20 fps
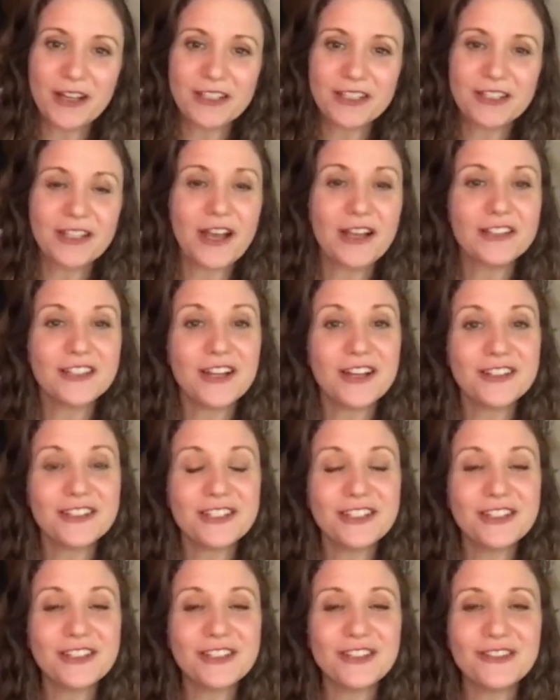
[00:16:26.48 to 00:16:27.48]
I'll talk to
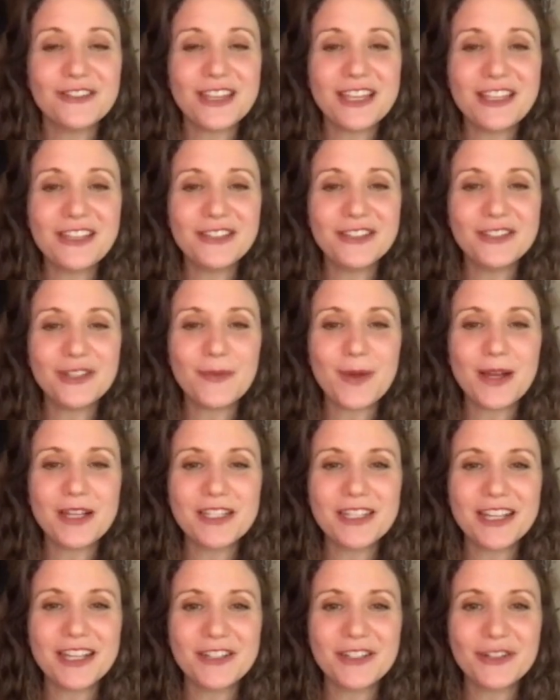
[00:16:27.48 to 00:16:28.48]
you soon. Thank you so much,
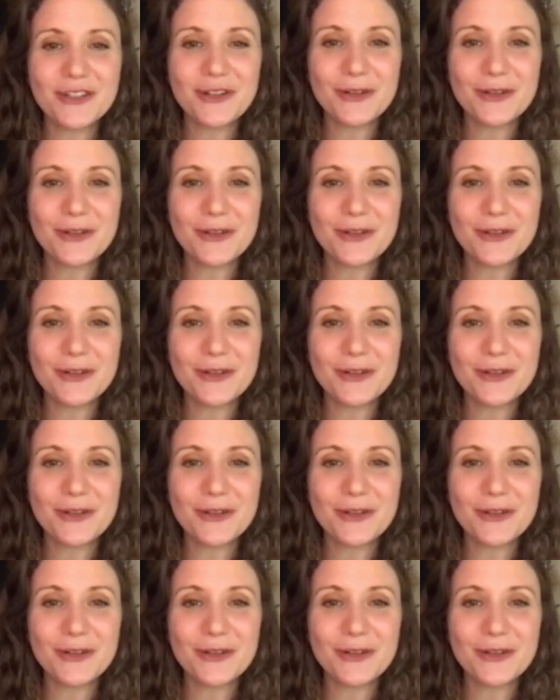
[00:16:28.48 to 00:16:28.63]
Andrew.